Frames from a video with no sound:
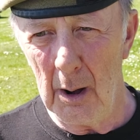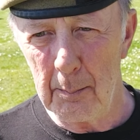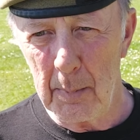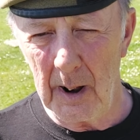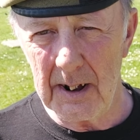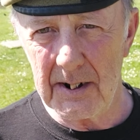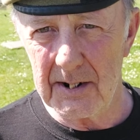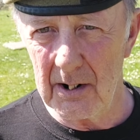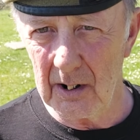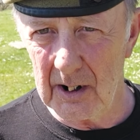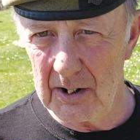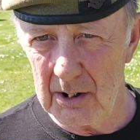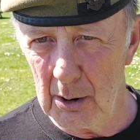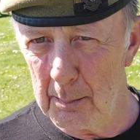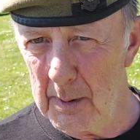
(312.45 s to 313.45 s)
places I
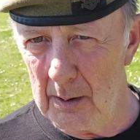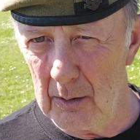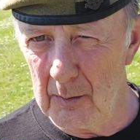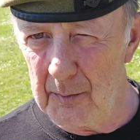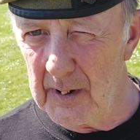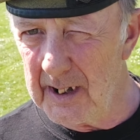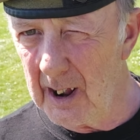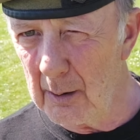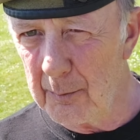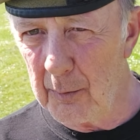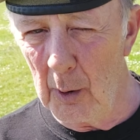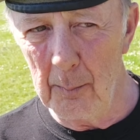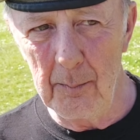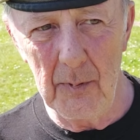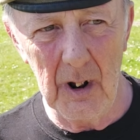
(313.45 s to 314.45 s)
can do a bit of a video
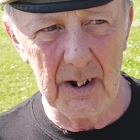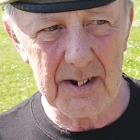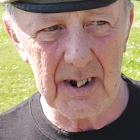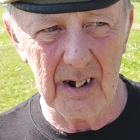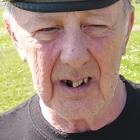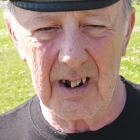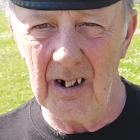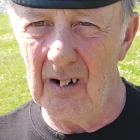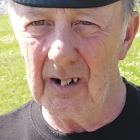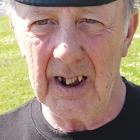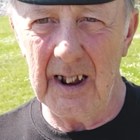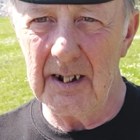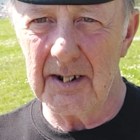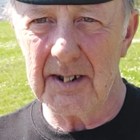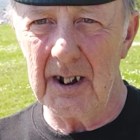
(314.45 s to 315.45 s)
from. Like I said, I can't get
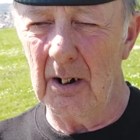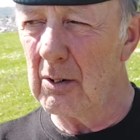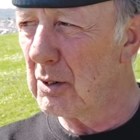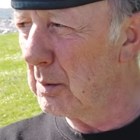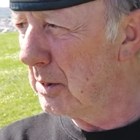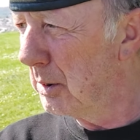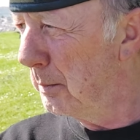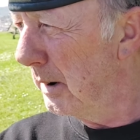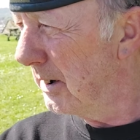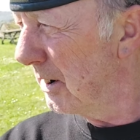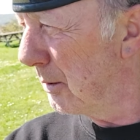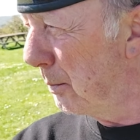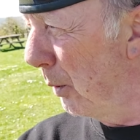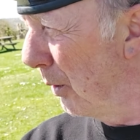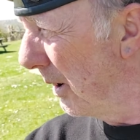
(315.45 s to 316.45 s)
in the tunnels, which is a bit
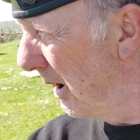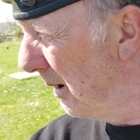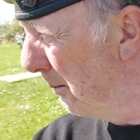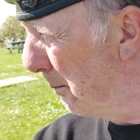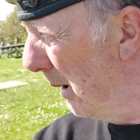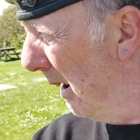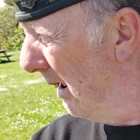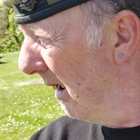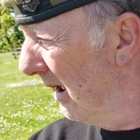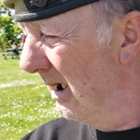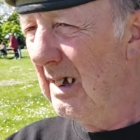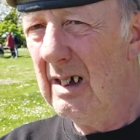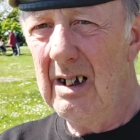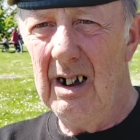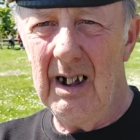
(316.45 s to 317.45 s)
disappointing, but
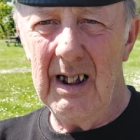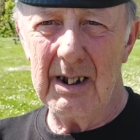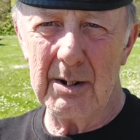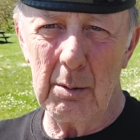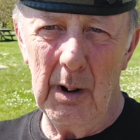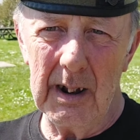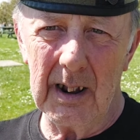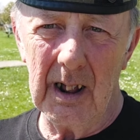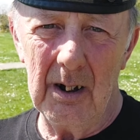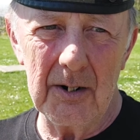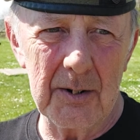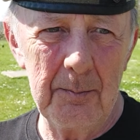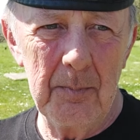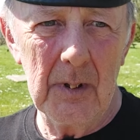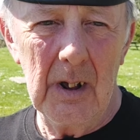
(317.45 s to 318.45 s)
hey, that's the way it
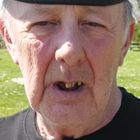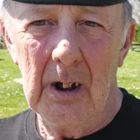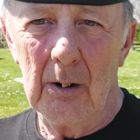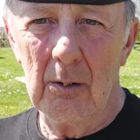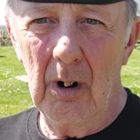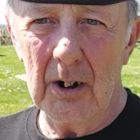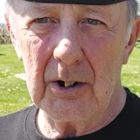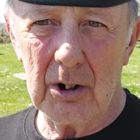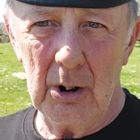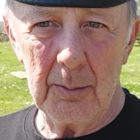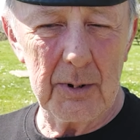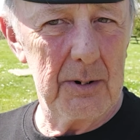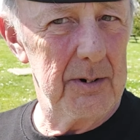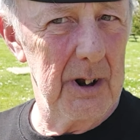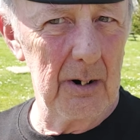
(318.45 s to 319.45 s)
goes. Right
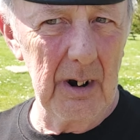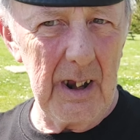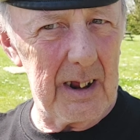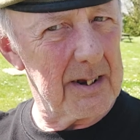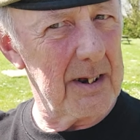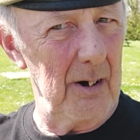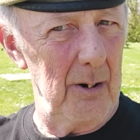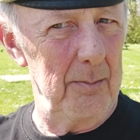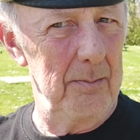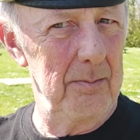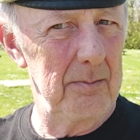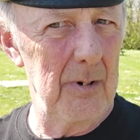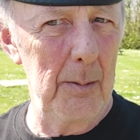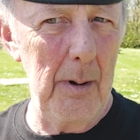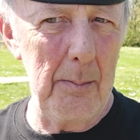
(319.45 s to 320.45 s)
troops, till the next time,
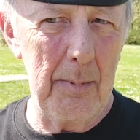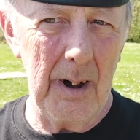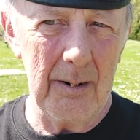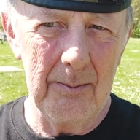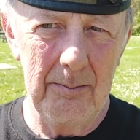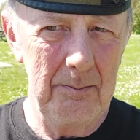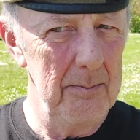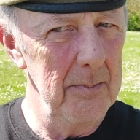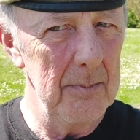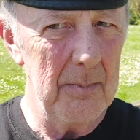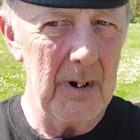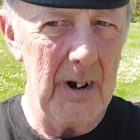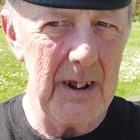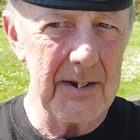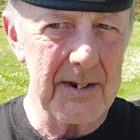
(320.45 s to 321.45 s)
remember,
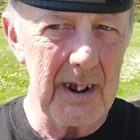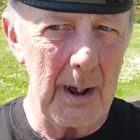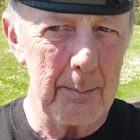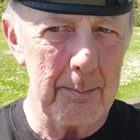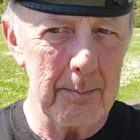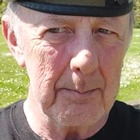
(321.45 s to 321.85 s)
let's tap.